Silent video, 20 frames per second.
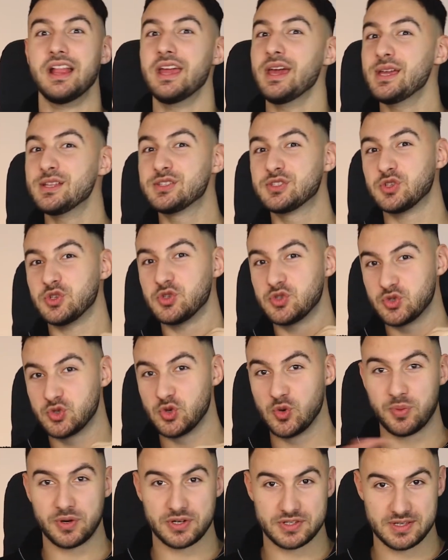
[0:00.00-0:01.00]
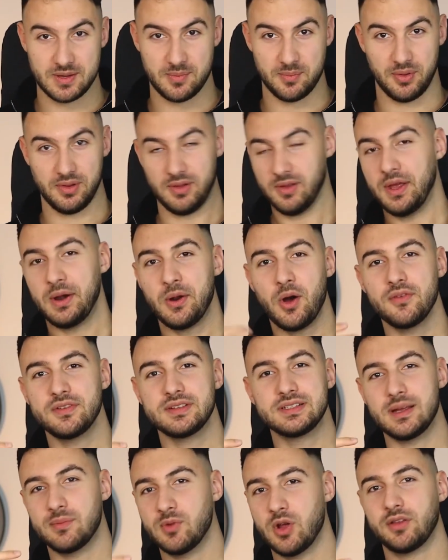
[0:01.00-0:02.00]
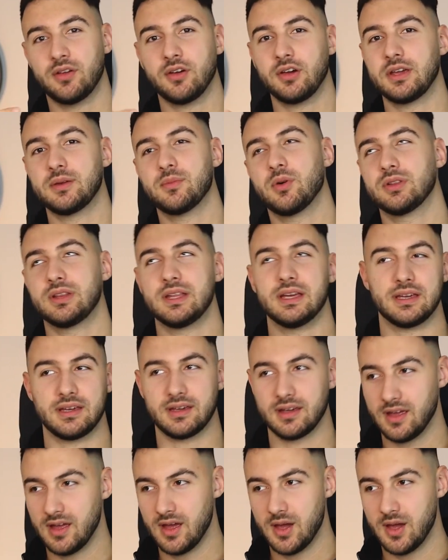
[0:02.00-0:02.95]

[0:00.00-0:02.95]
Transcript: It's super simple. And obviously I'm not talking about like